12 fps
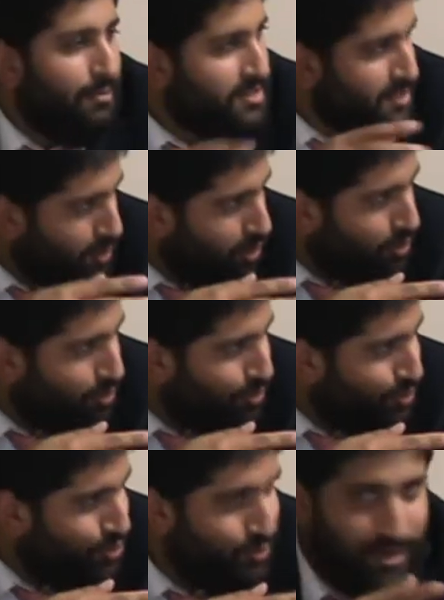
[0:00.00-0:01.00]
Imagine that article
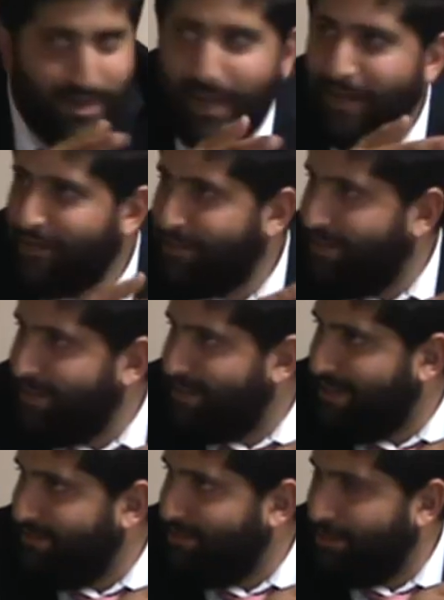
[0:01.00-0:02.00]
you just read. I sent
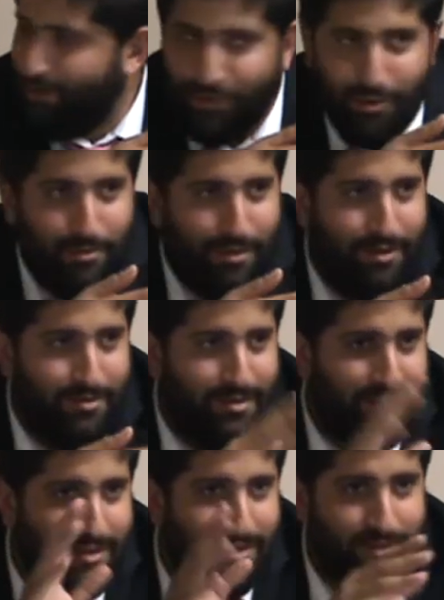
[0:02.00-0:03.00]
Zev an article about
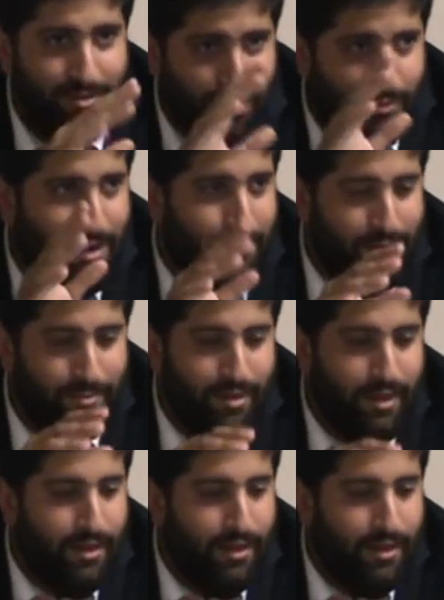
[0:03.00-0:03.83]
uh, the Rambam.